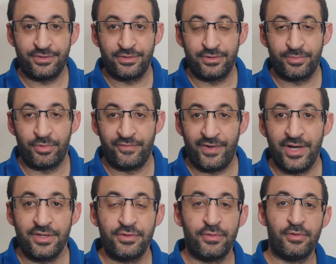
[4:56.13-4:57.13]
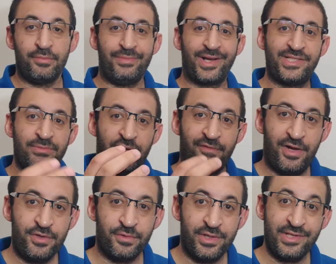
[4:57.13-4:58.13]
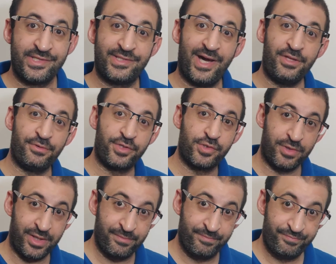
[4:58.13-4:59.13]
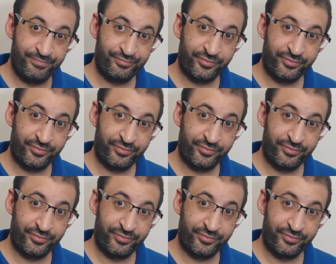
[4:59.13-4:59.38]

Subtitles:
It will provide the maximum value inside the stream